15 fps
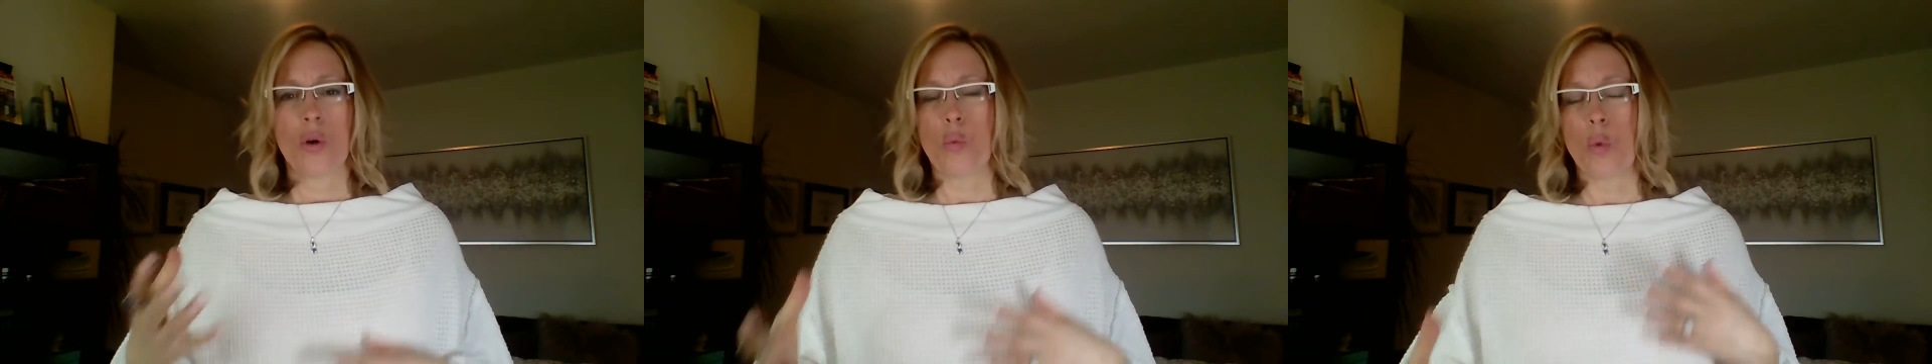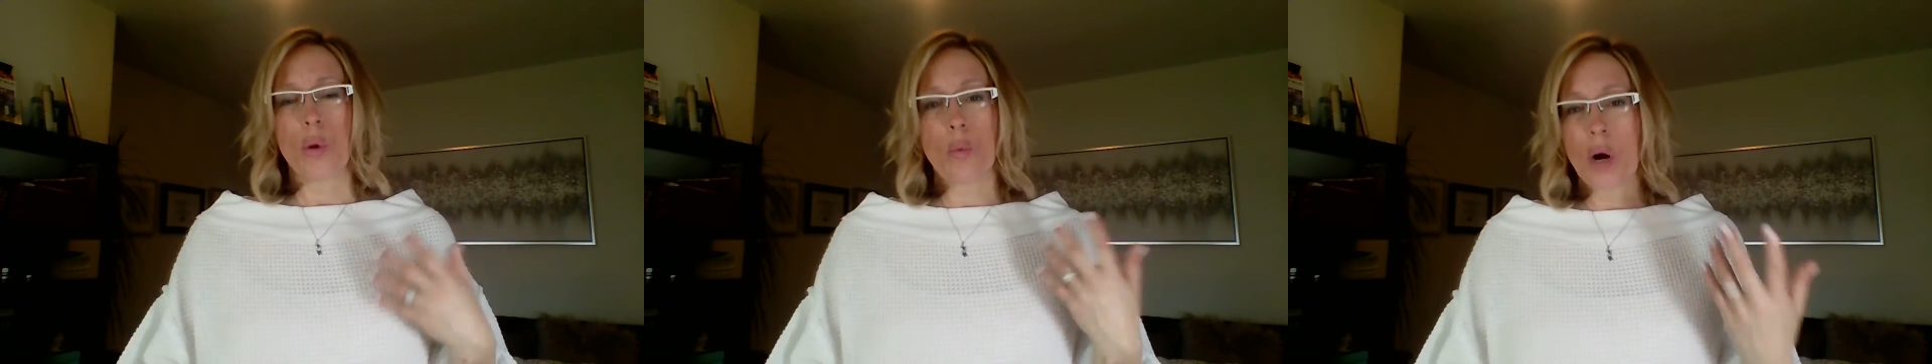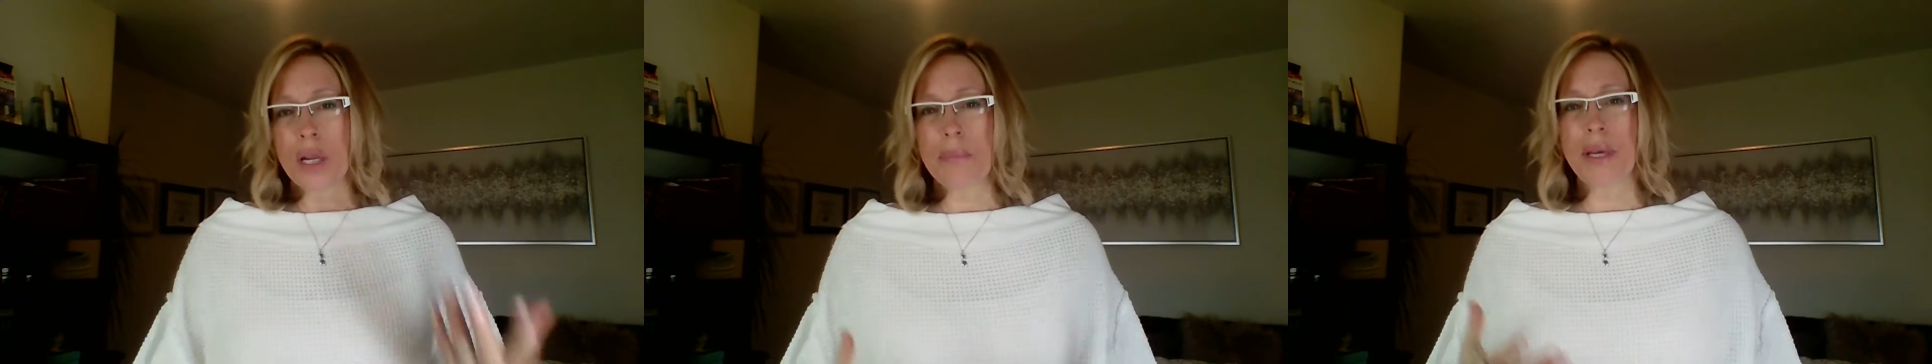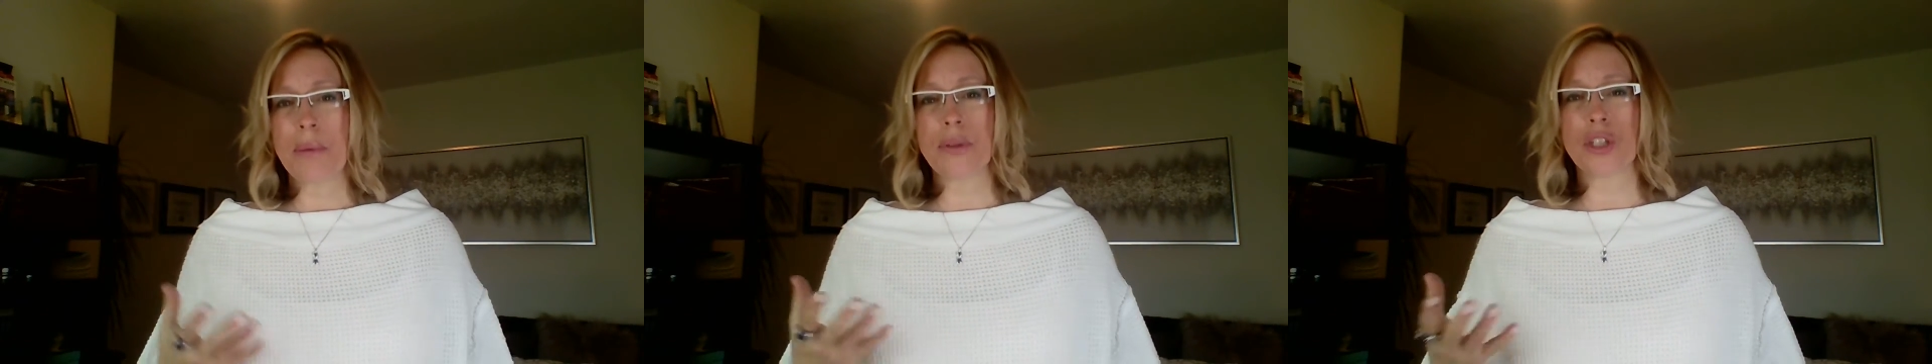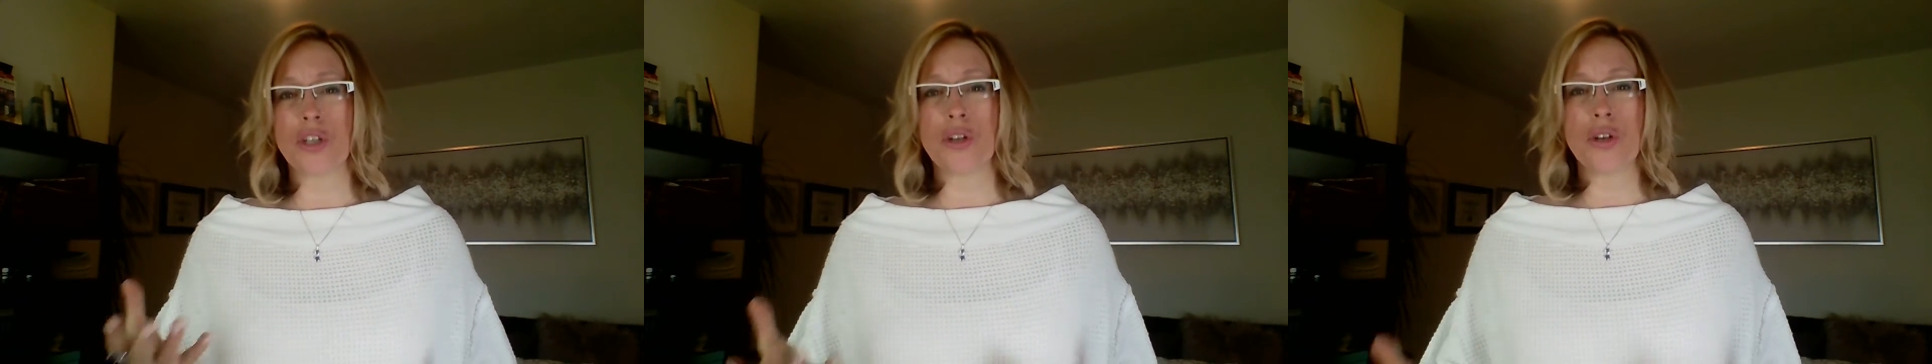We want to be
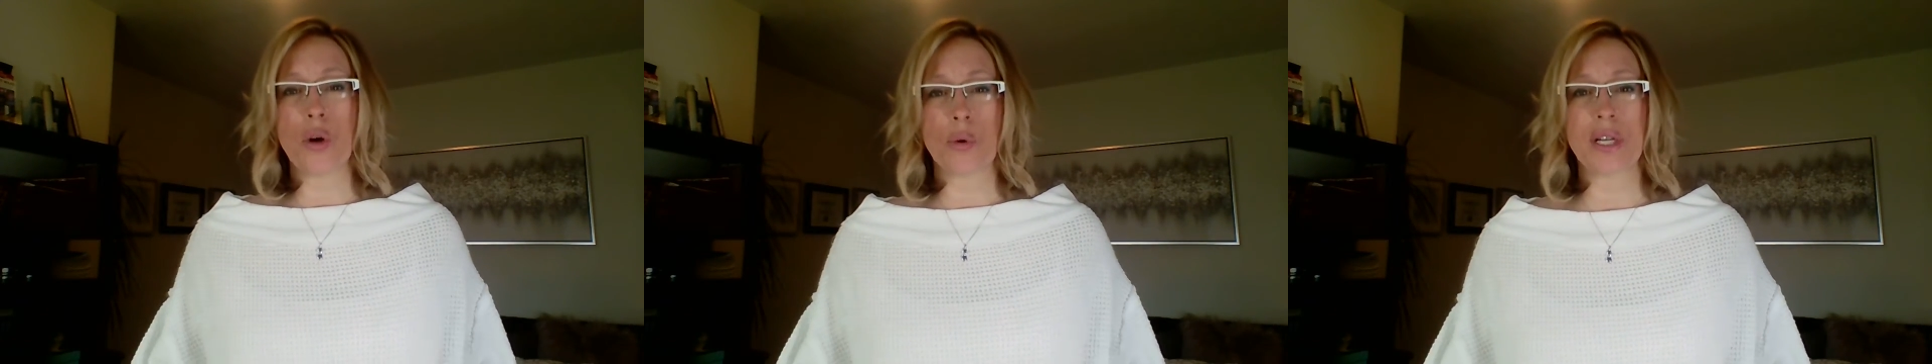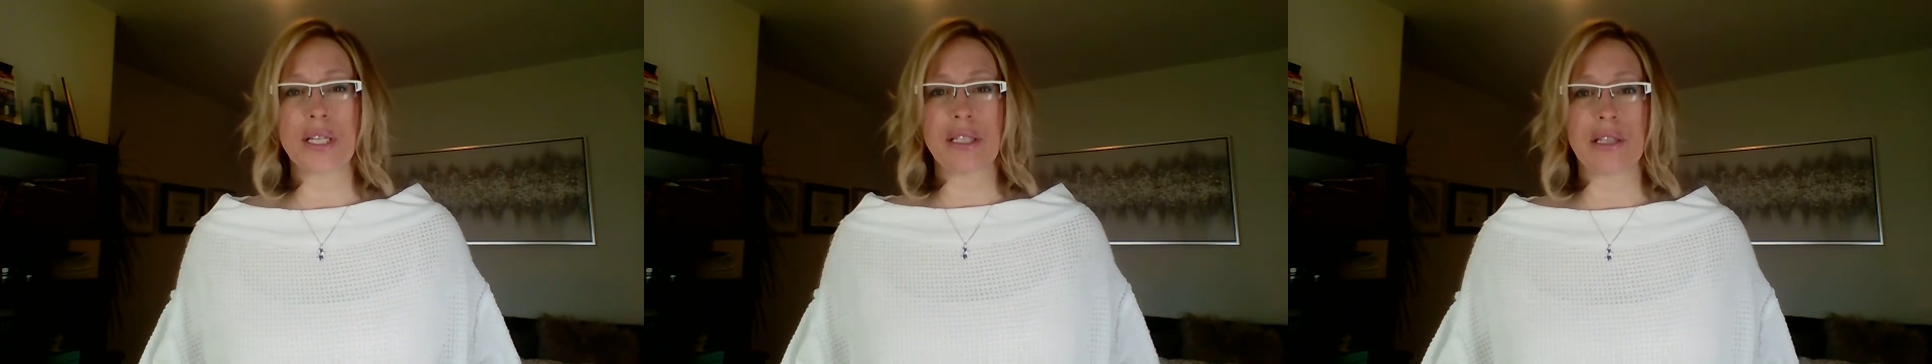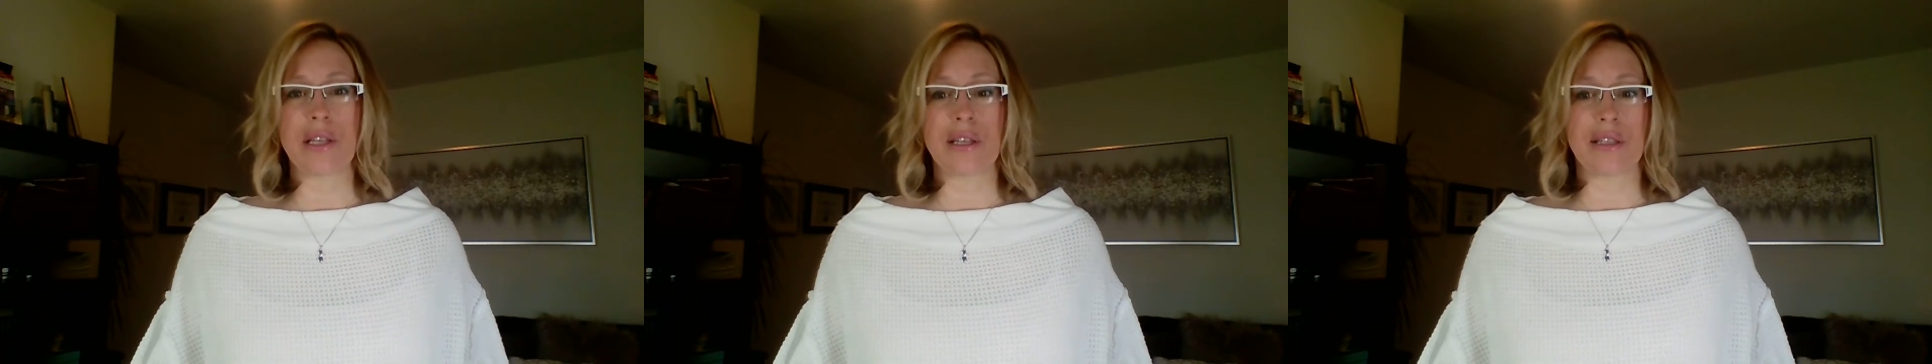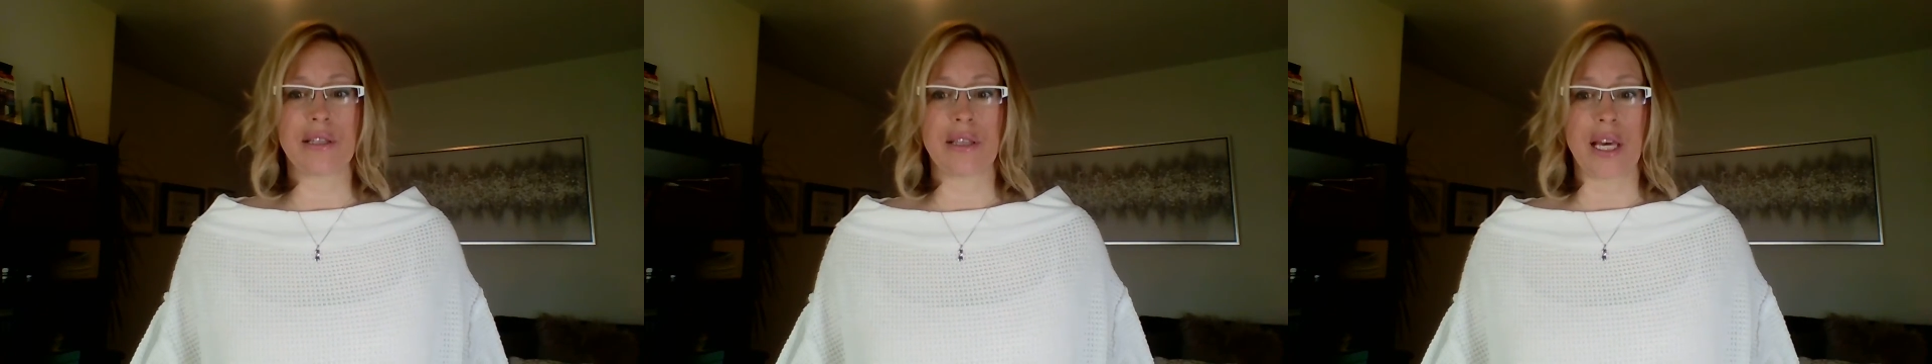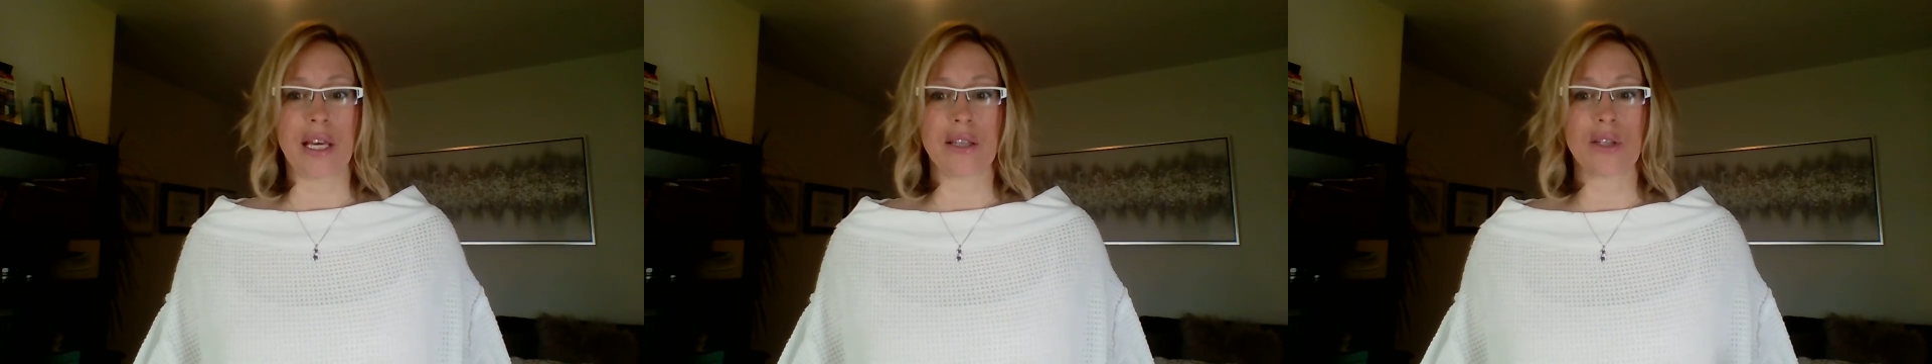able to notice these
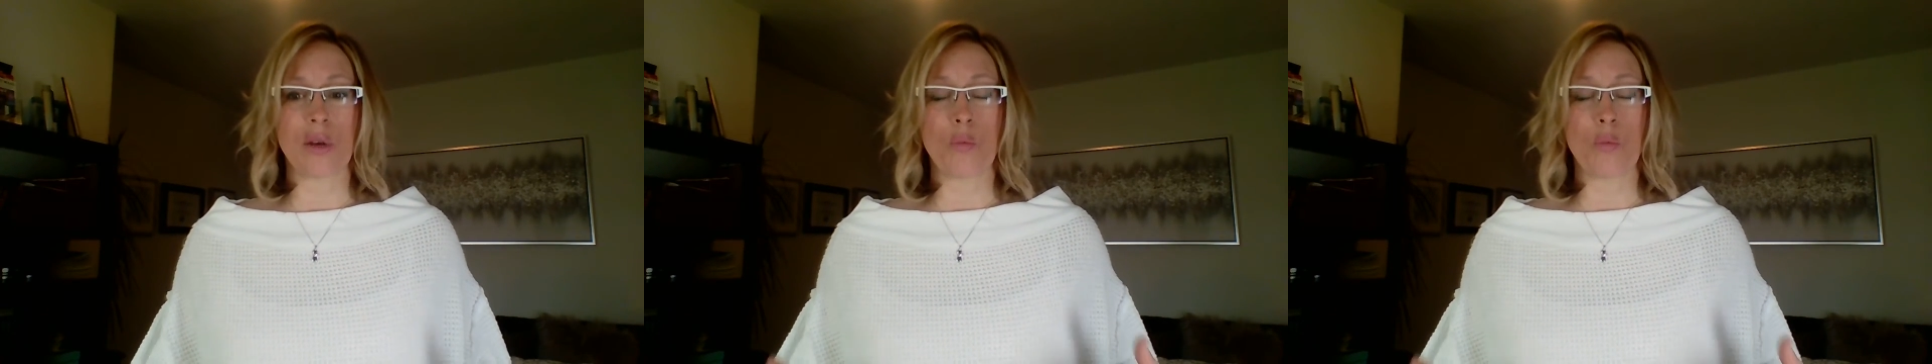things.